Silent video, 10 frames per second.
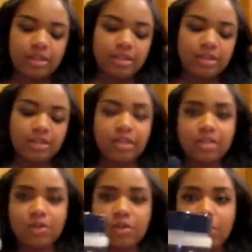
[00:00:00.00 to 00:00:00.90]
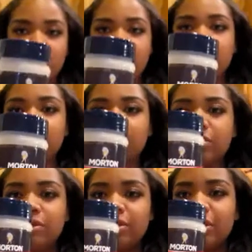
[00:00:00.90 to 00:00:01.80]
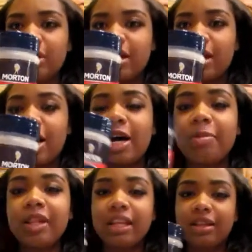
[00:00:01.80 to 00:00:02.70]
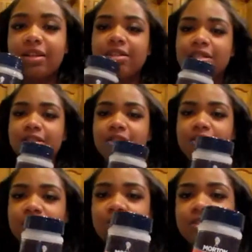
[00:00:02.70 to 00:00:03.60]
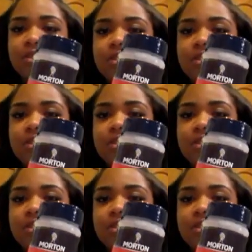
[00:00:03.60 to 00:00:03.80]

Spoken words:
seasonal. I'm addicted to seasonal.